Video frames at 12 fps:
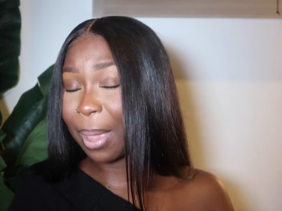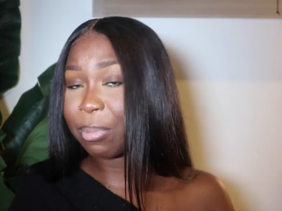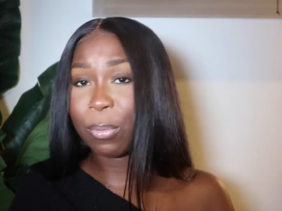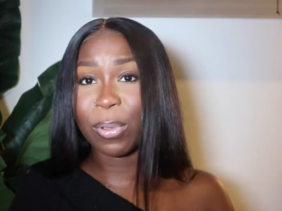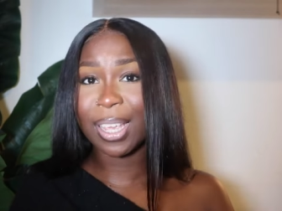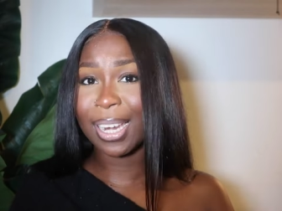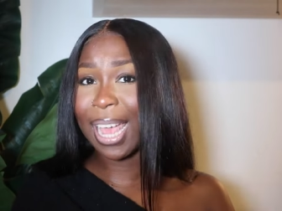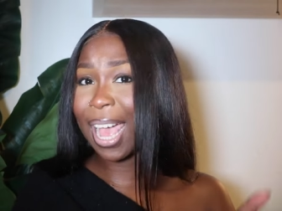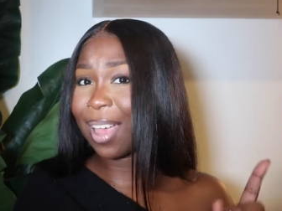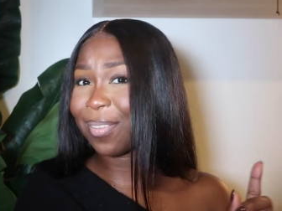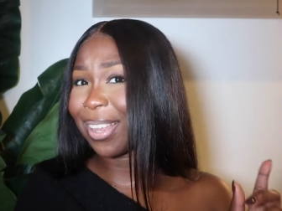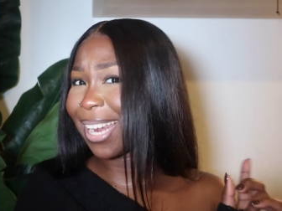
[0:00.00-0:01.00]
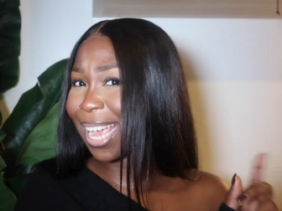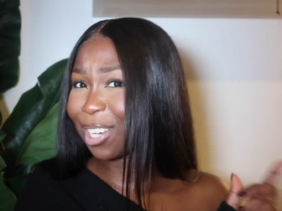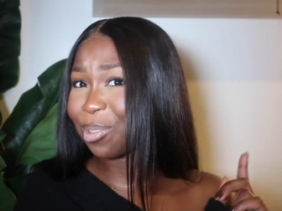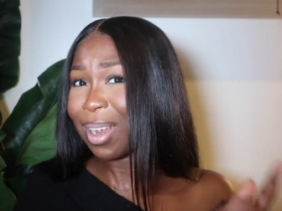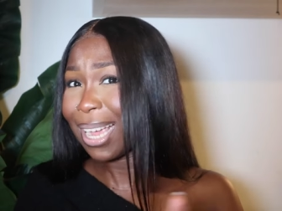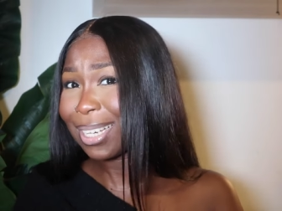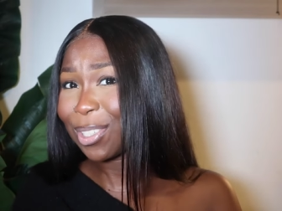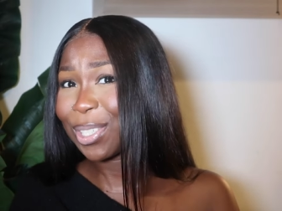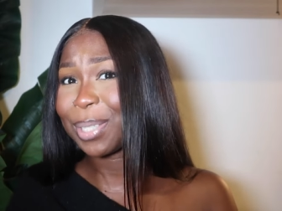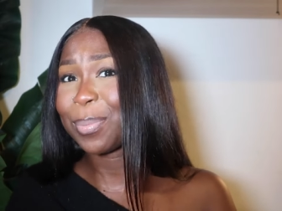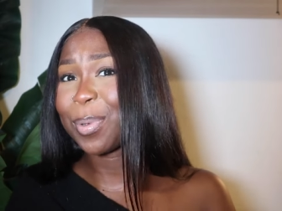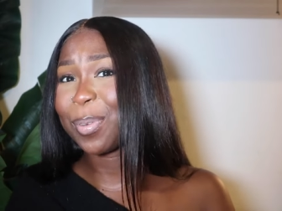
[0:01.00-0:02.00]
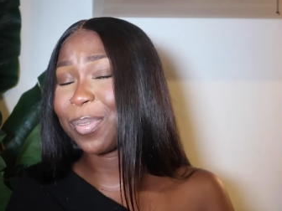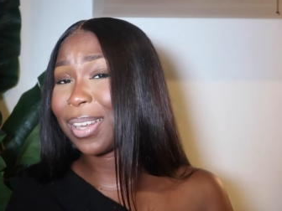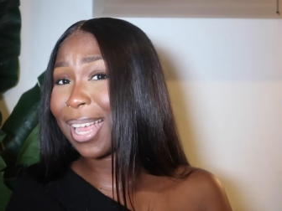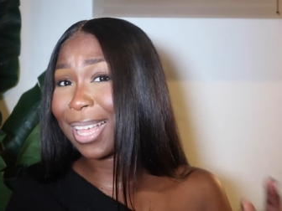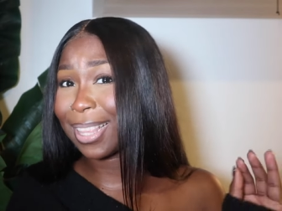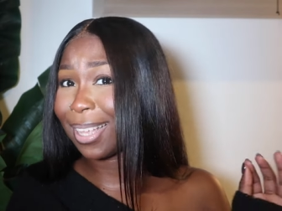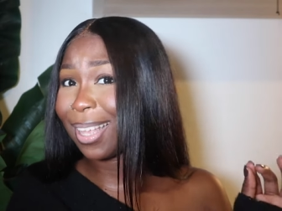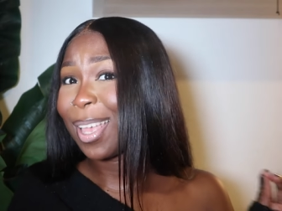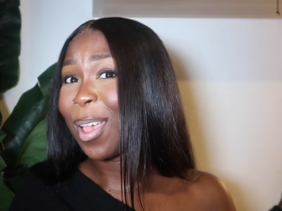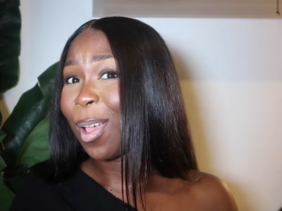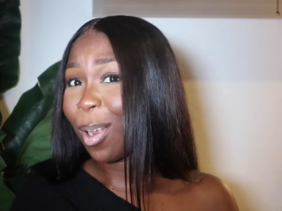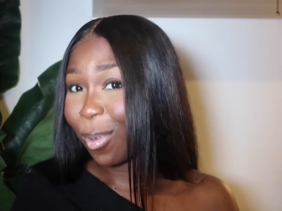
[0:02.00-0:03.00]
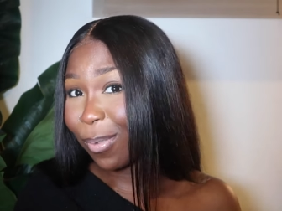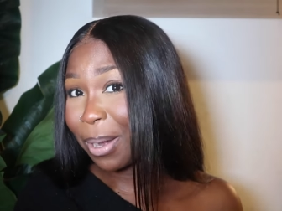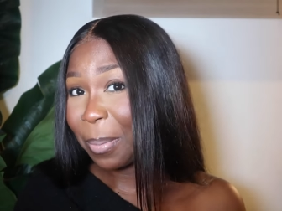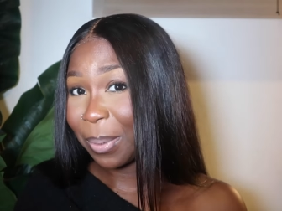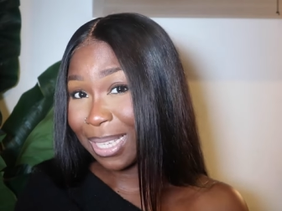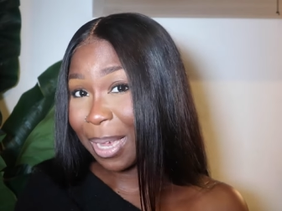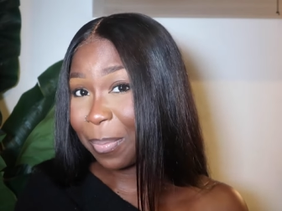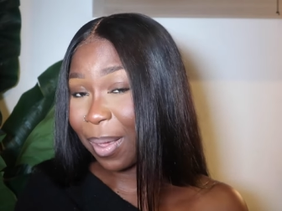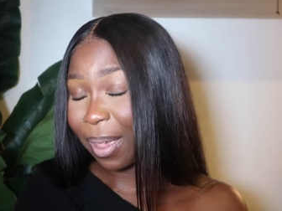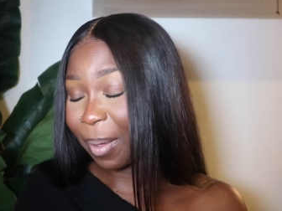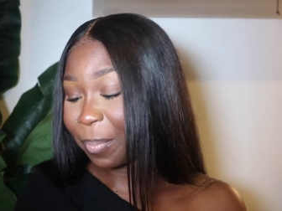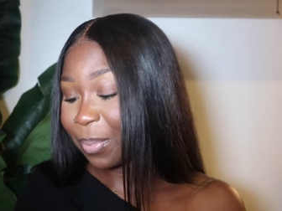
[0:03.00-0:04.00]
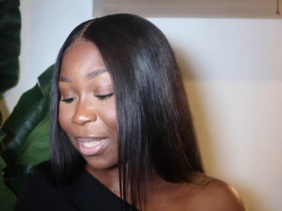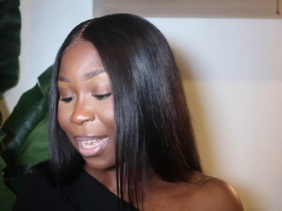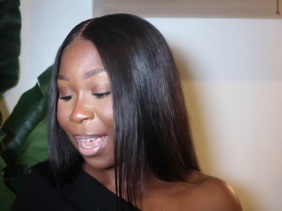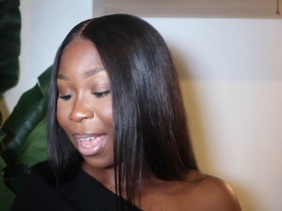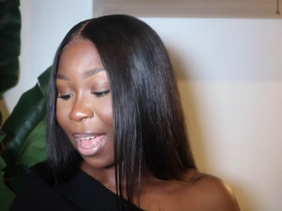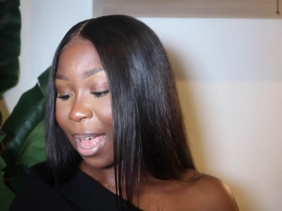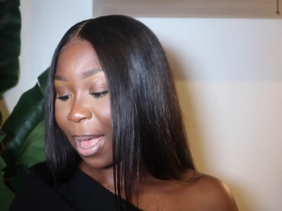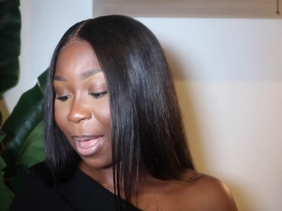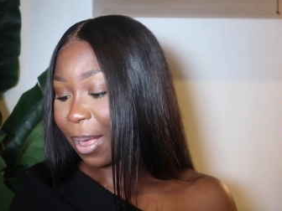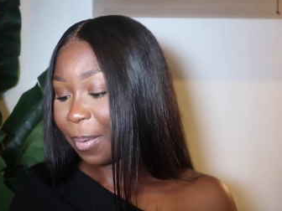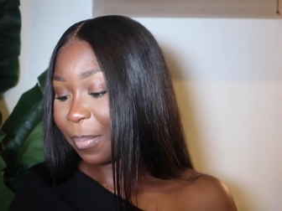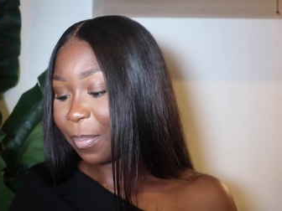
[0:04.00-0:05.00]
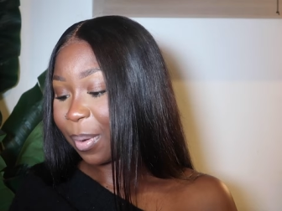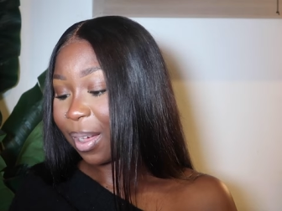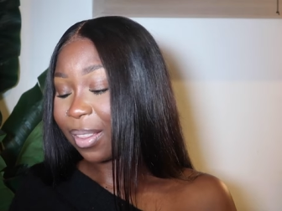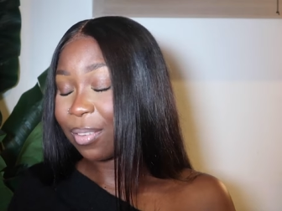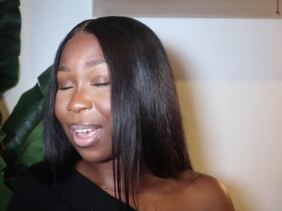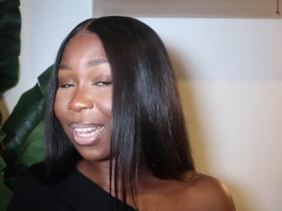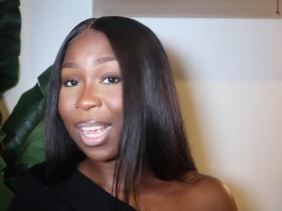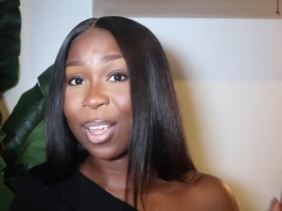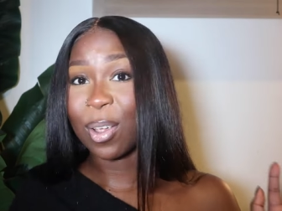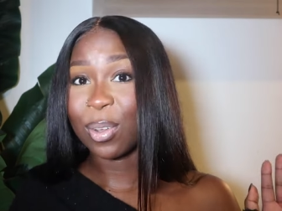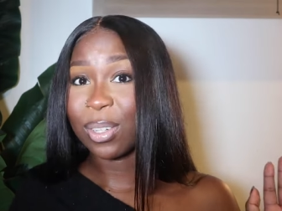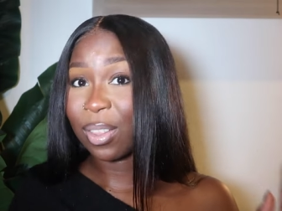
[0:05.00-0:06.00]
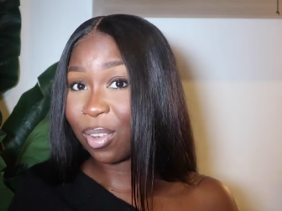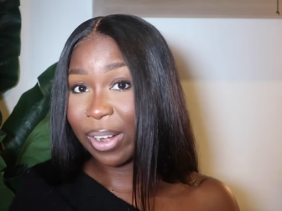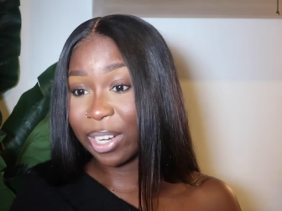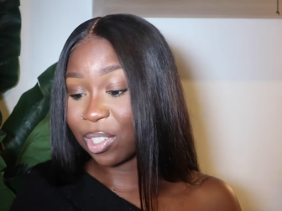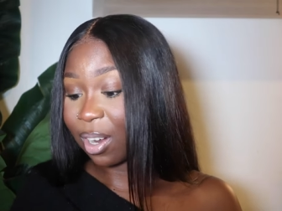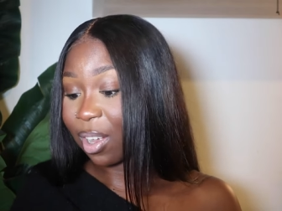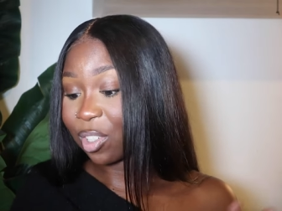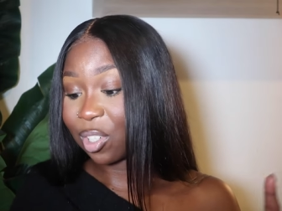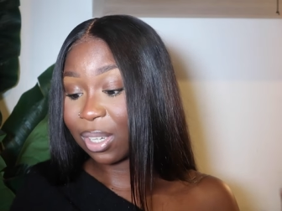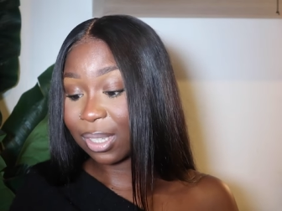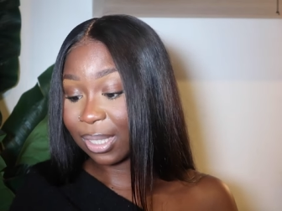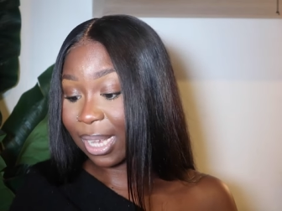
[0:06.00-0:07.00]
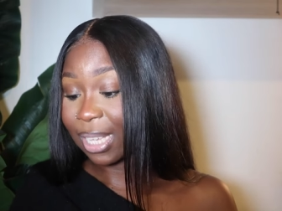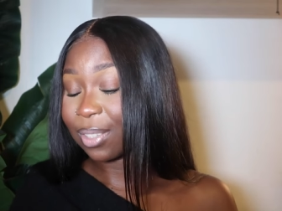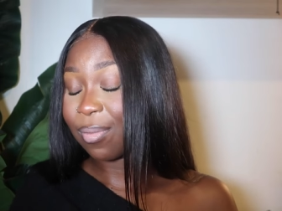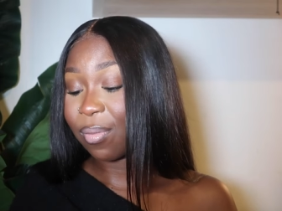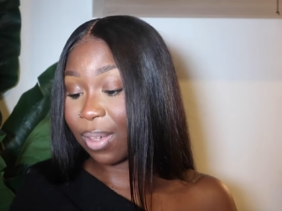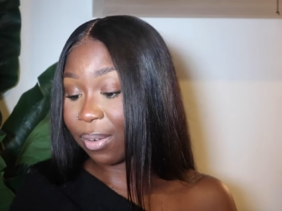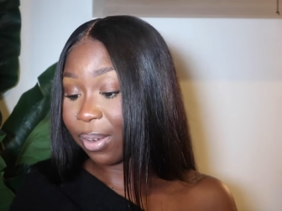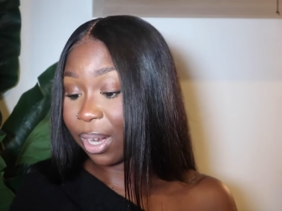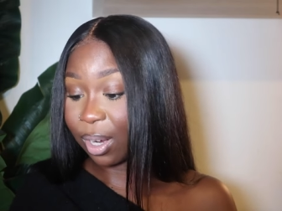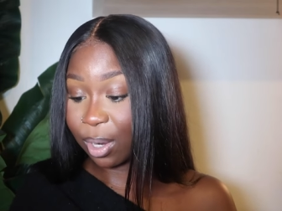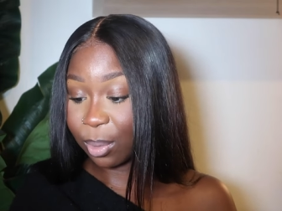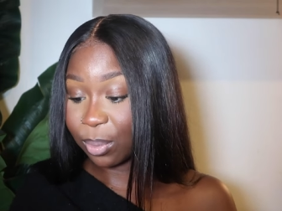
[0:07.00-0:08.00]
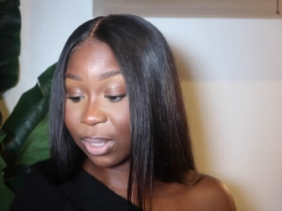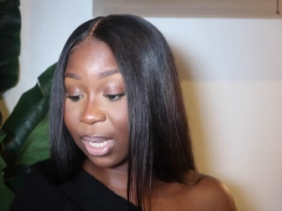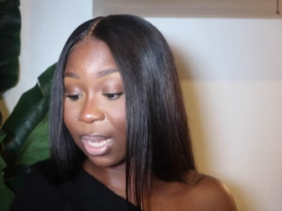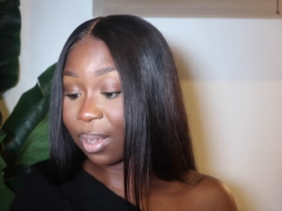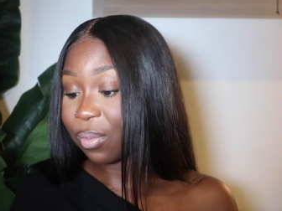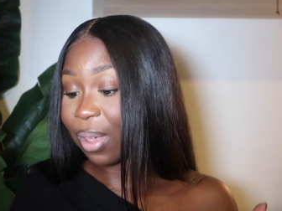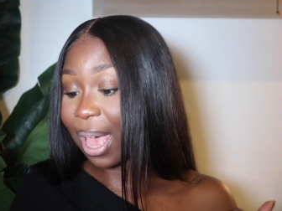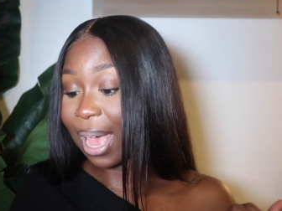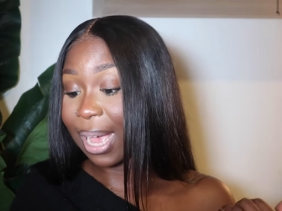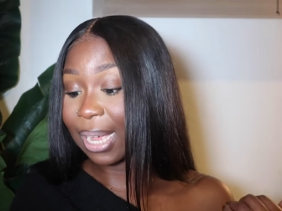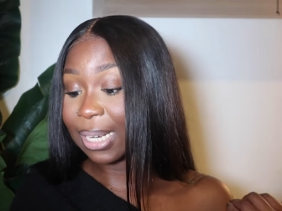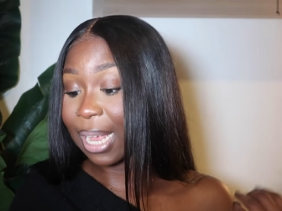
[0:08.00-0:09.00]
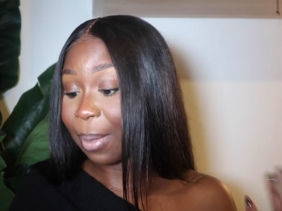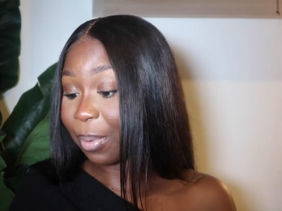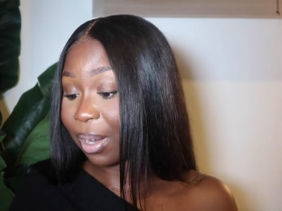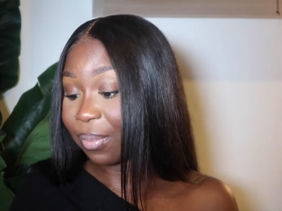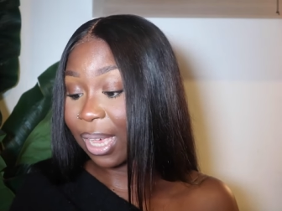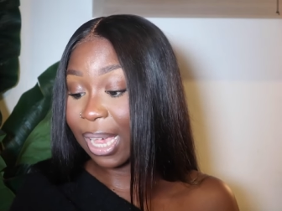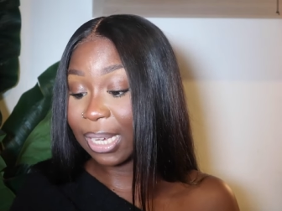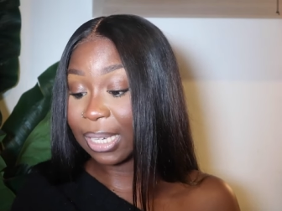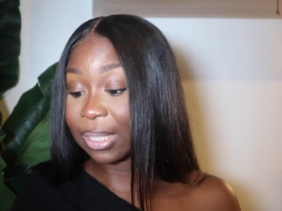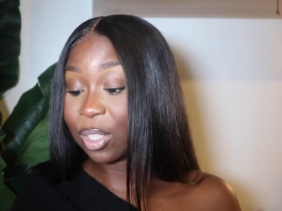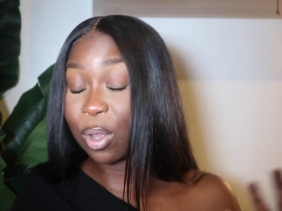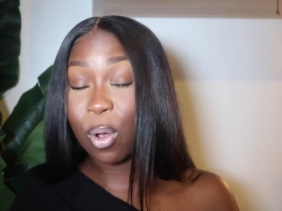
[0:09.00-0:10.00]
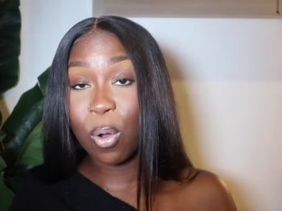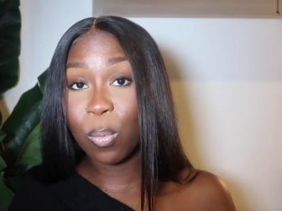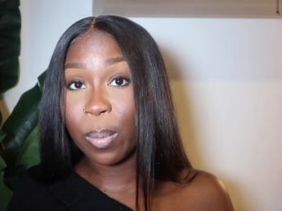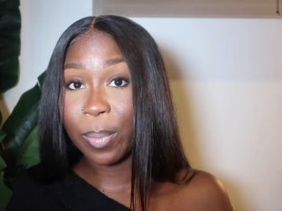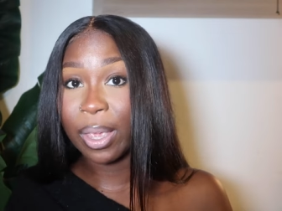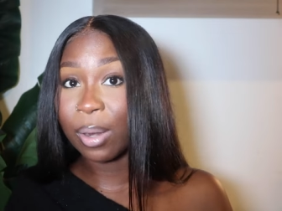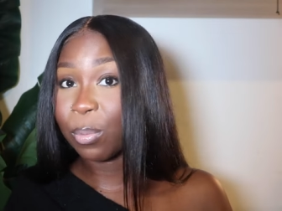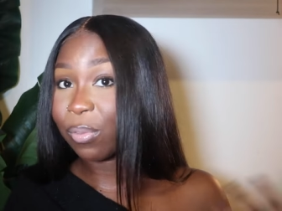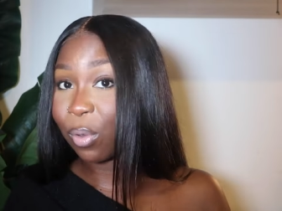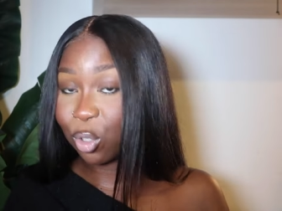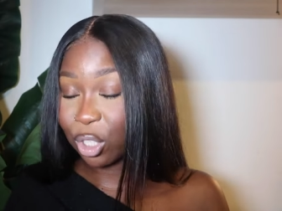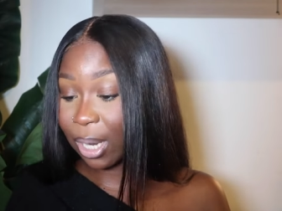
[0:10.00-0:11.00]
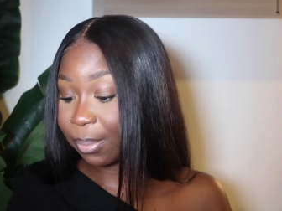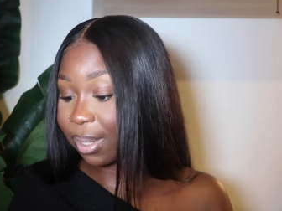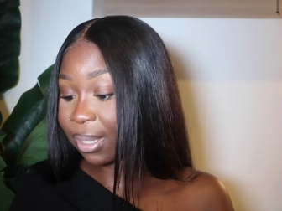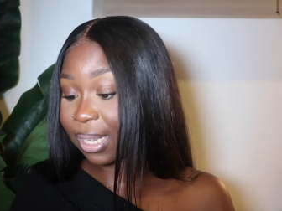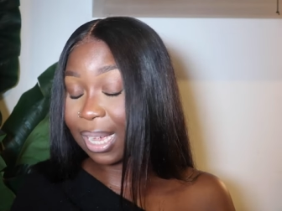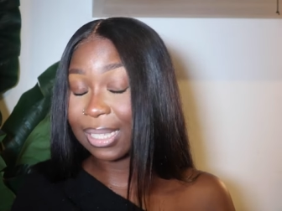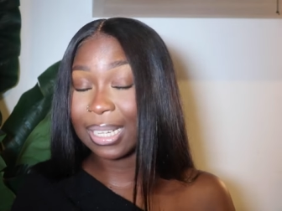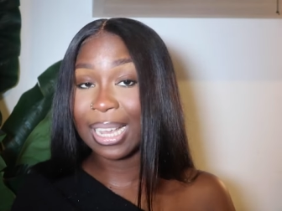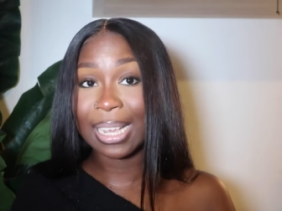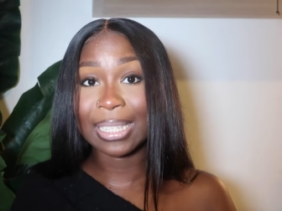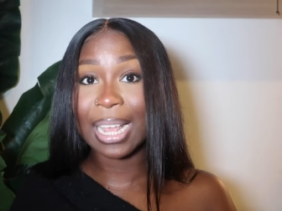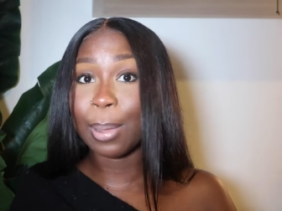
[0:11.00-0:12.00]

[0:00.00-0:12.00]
maybe we could have an extra extra small for like the really petite babes, but the fact that it goes to 3 extra larges is very inclusive, and I believe it caters to all women with all shapes and sizes.